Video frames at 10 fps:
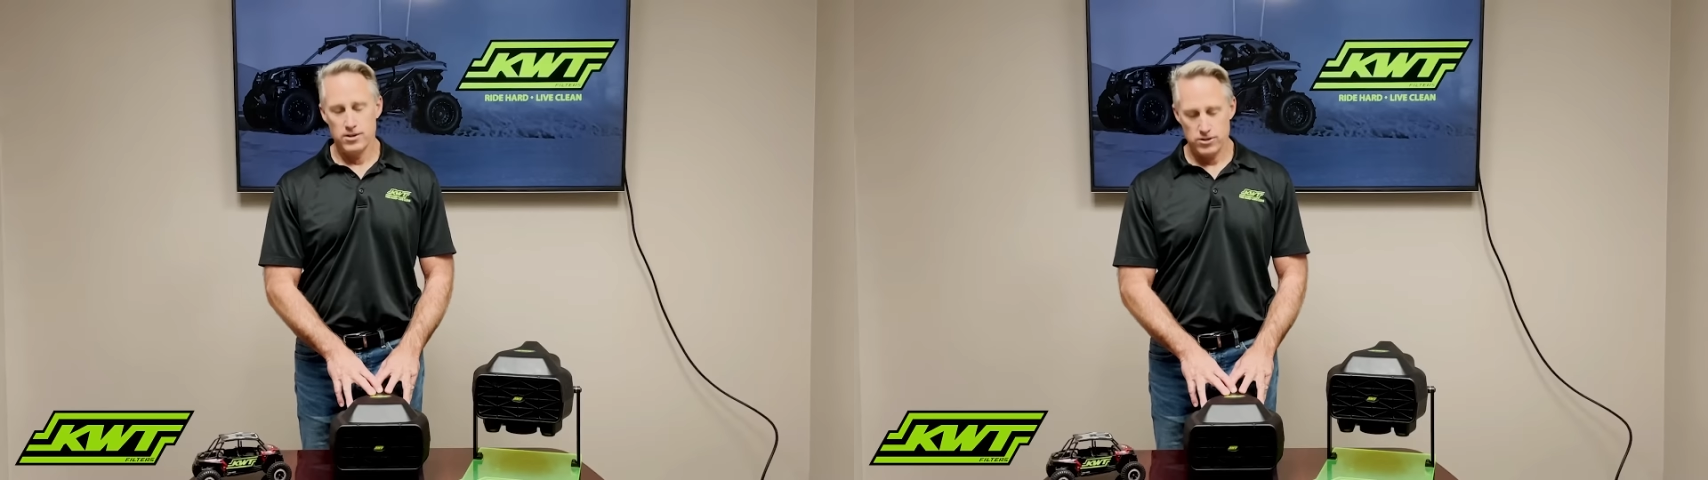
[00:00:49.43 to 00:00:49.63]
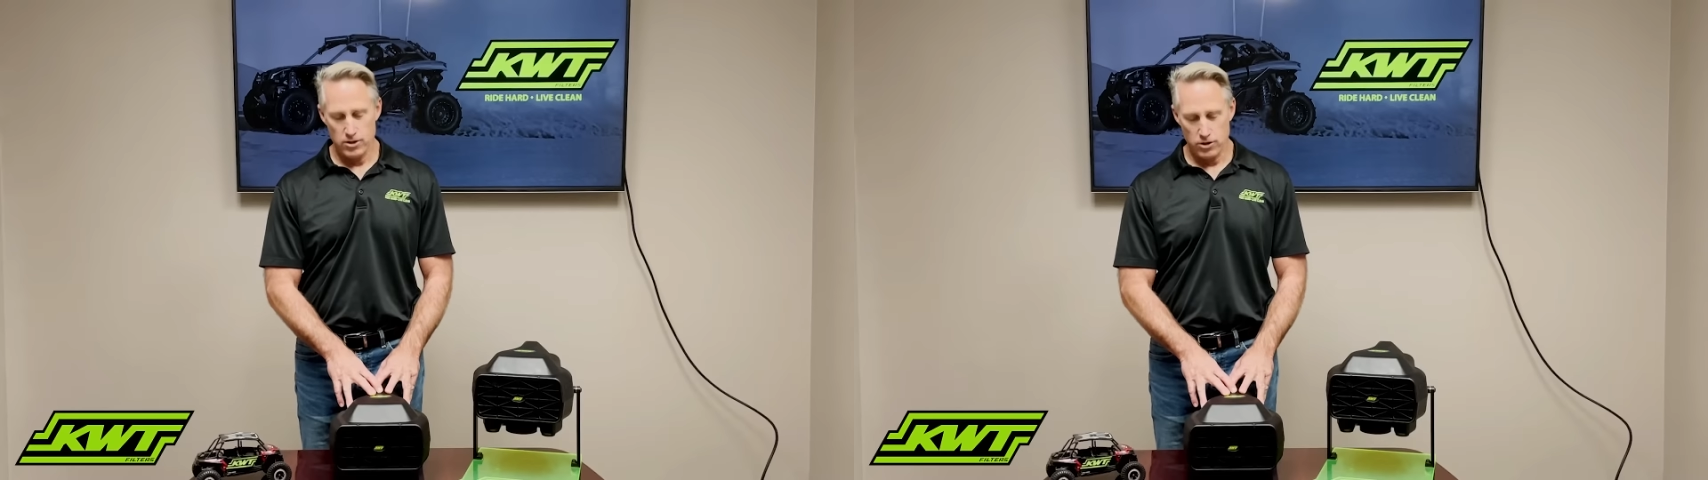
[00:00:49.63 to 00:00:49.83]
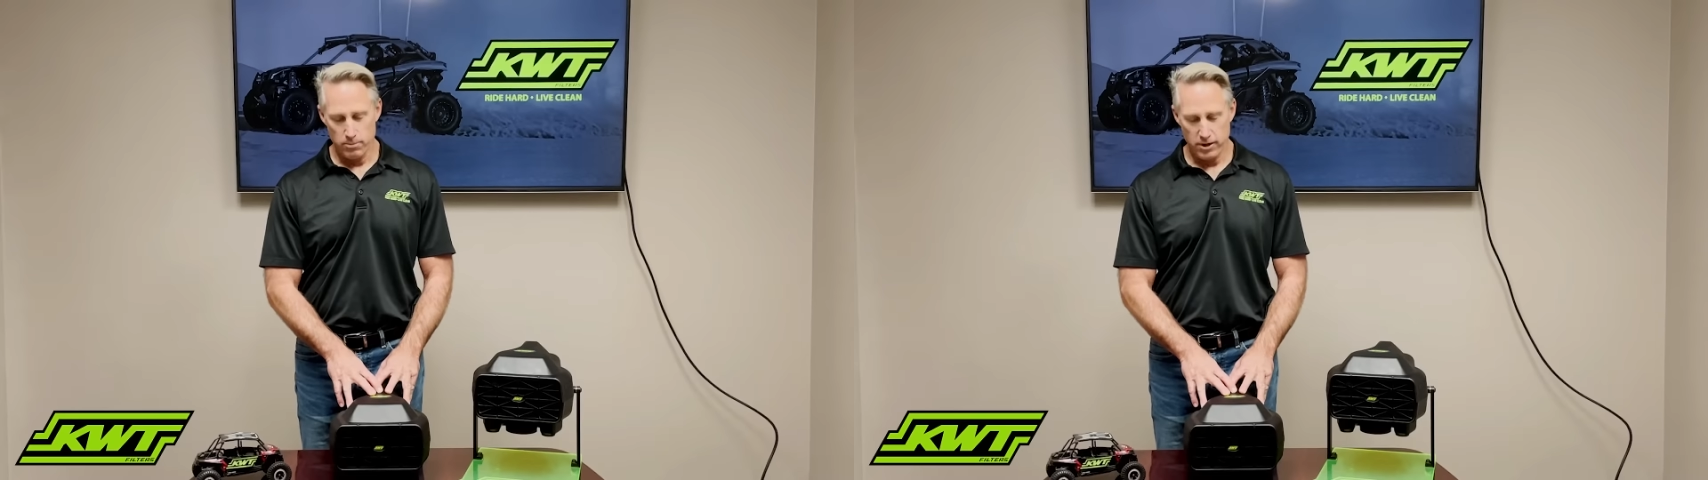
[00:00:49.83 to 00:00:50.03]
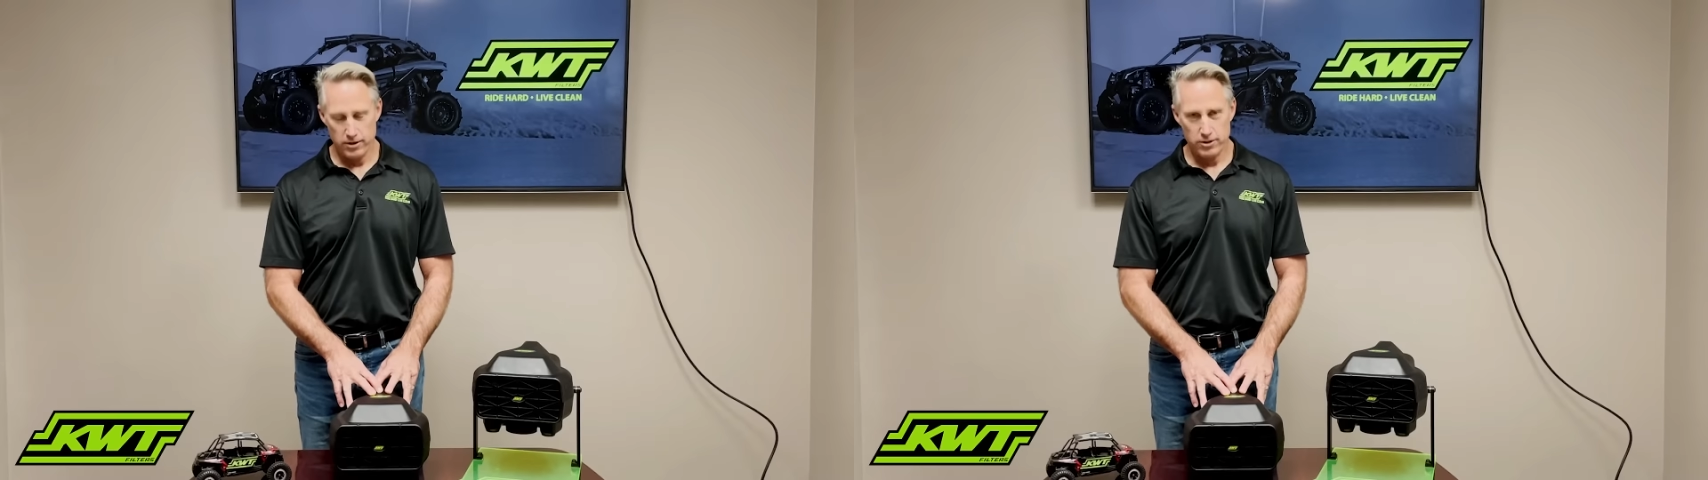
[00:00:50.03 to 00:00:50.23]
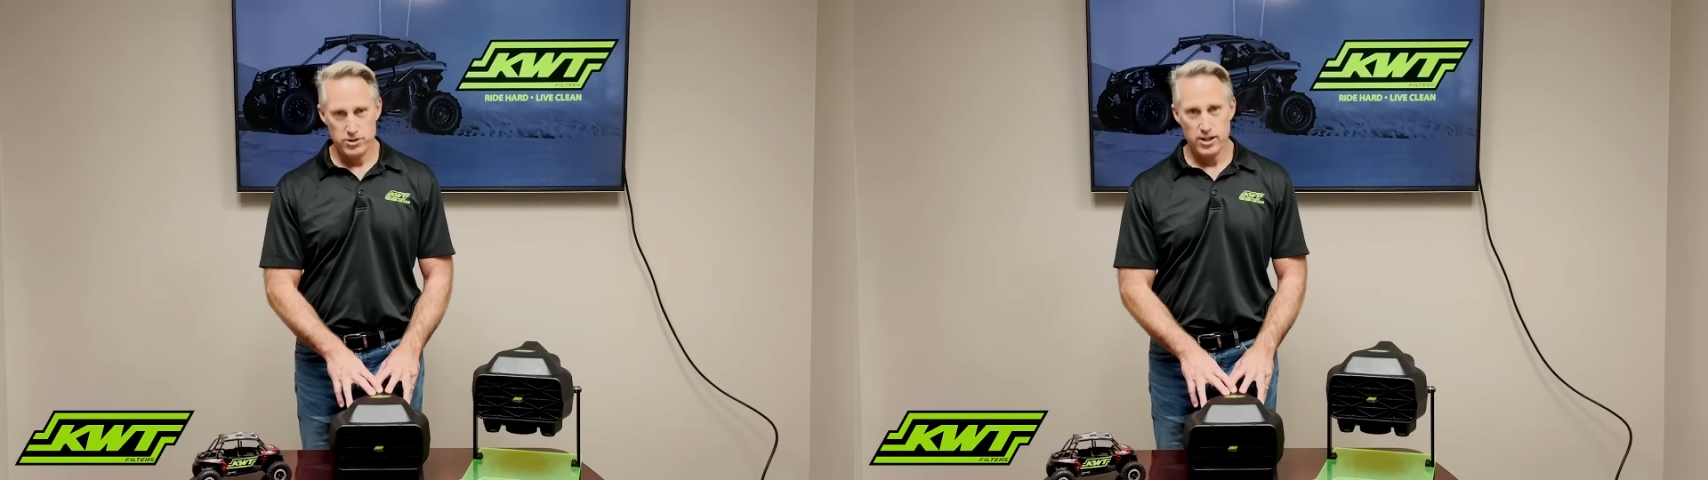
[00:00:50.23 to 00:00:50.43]
So a
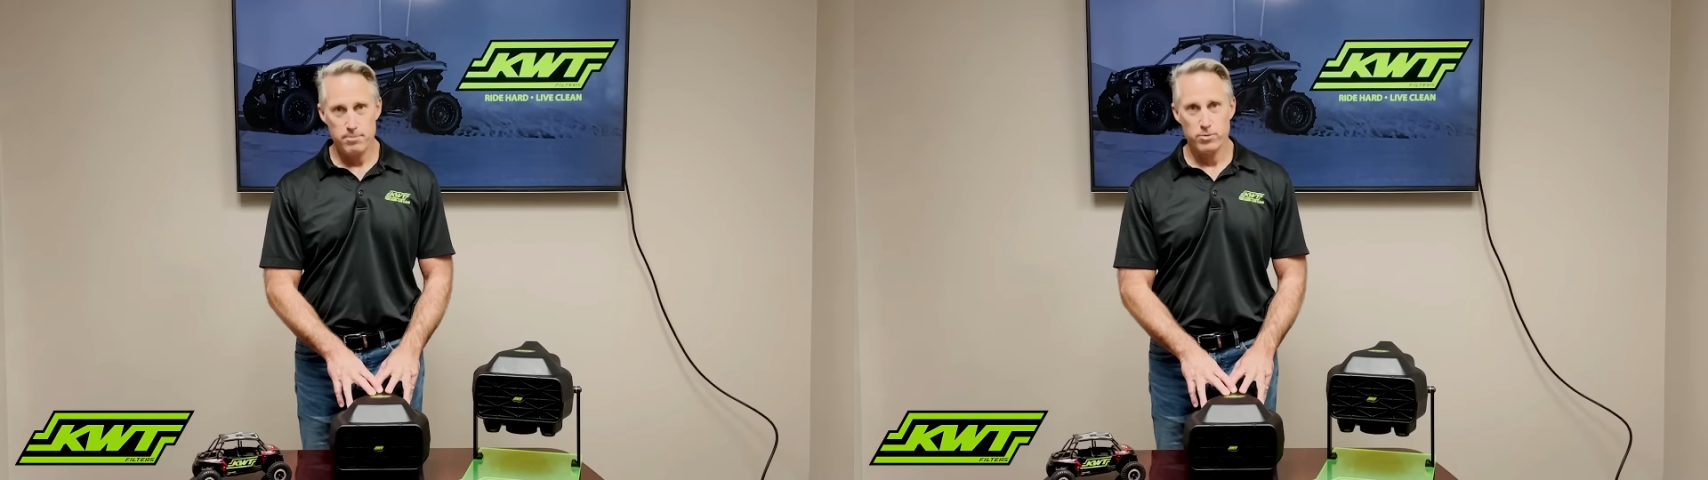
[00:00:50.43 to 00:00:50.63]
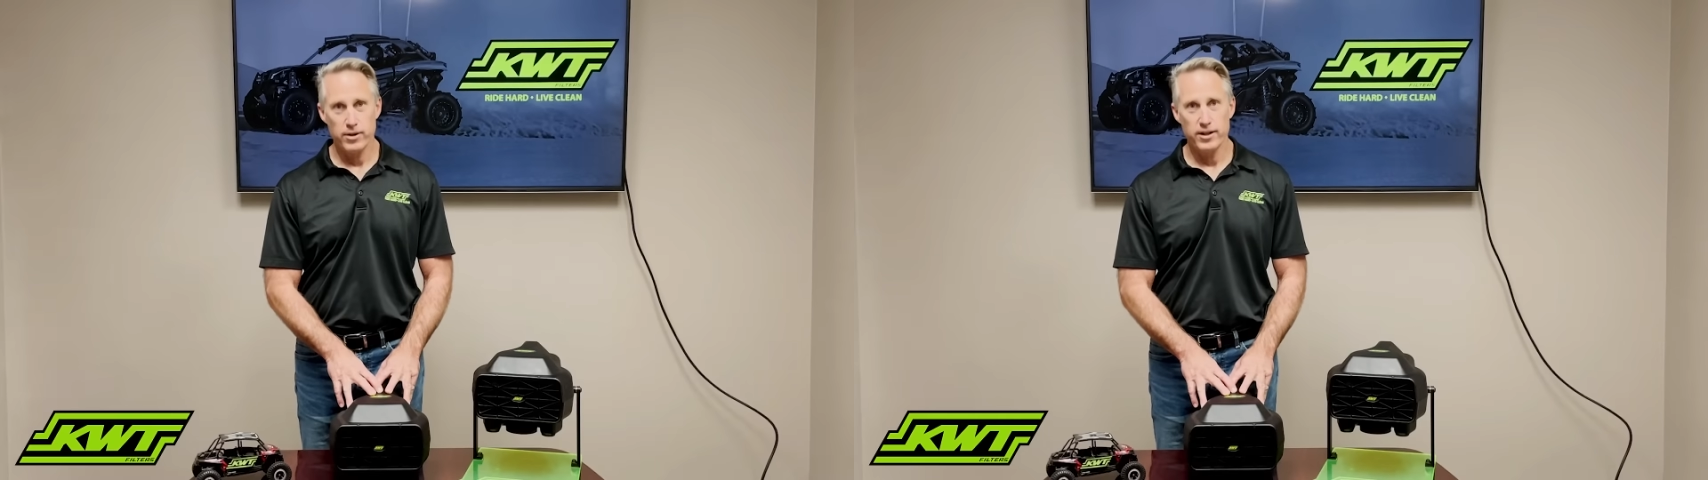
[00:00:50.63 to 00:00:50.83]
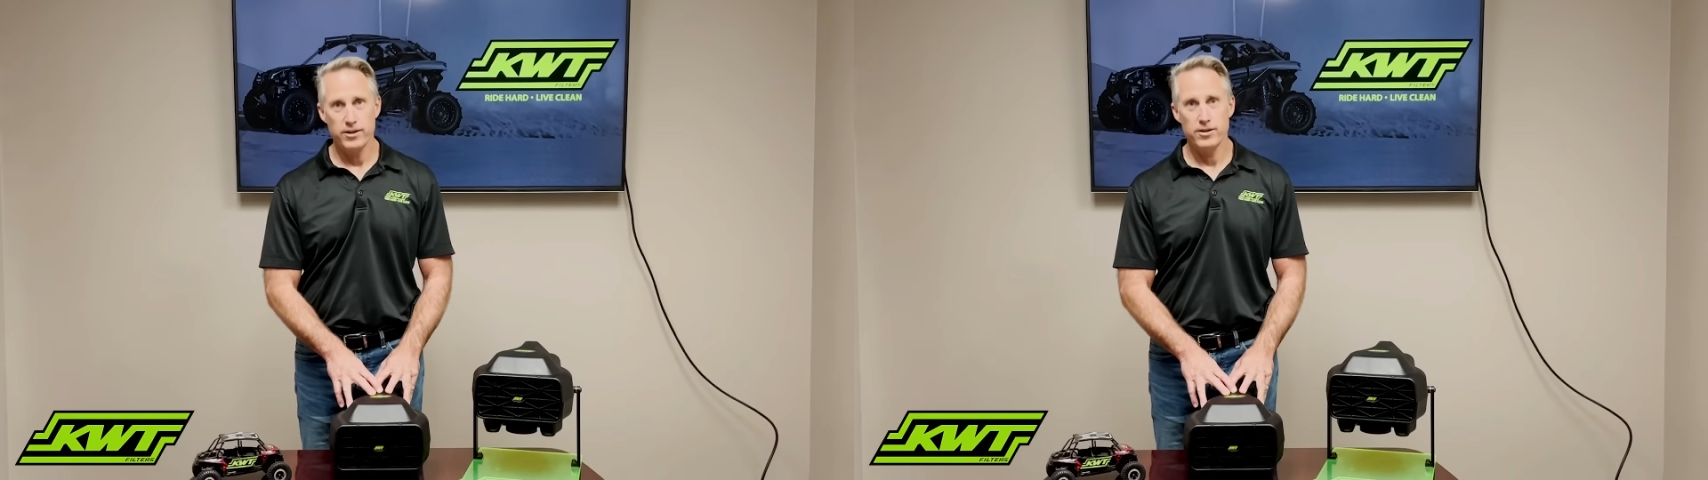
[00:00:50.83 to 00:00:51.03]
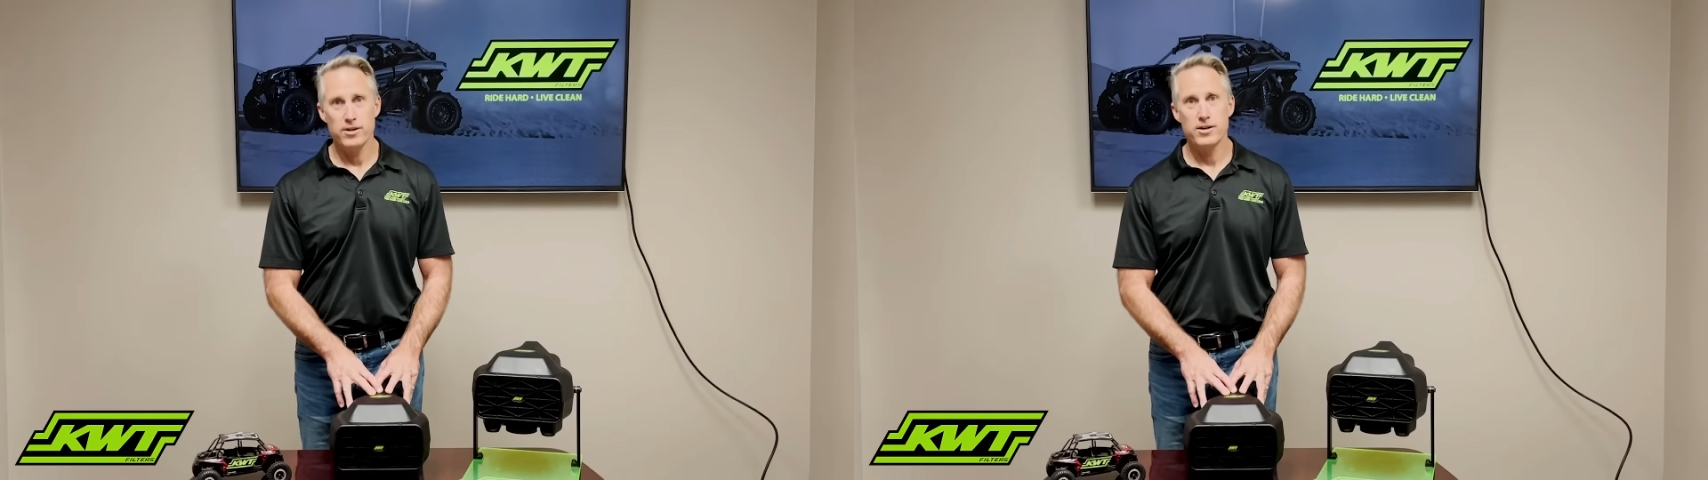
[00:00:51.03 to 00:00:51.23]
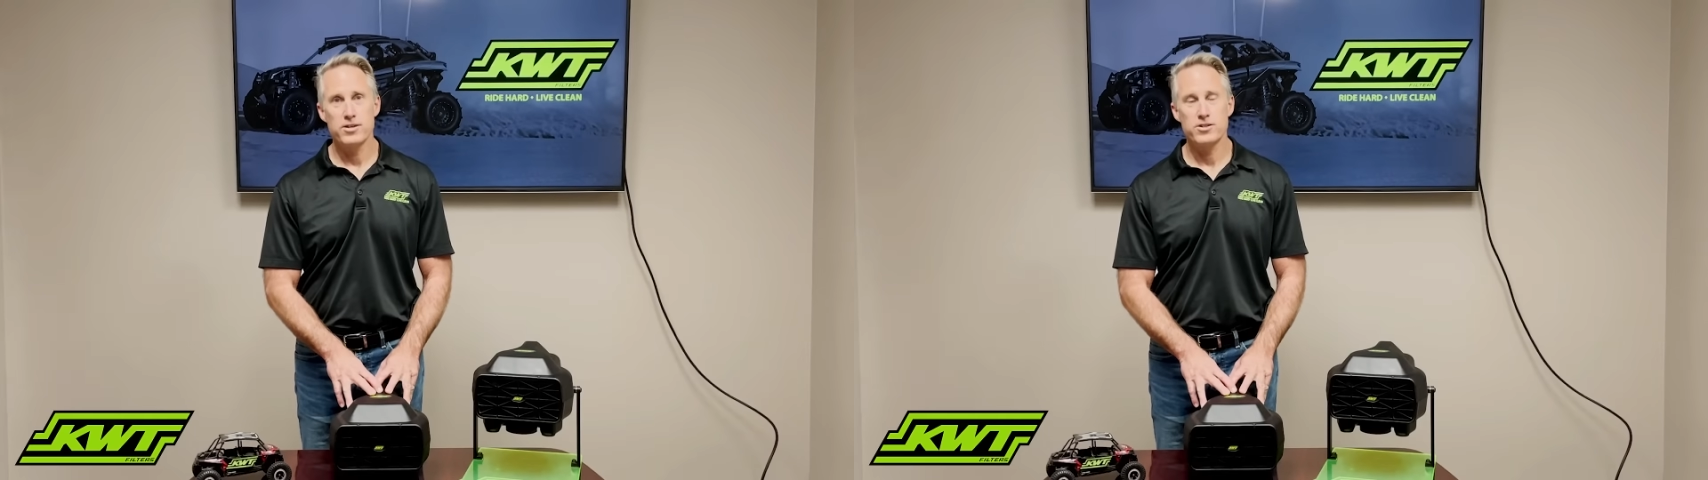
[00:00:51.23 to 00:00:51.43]
particle separator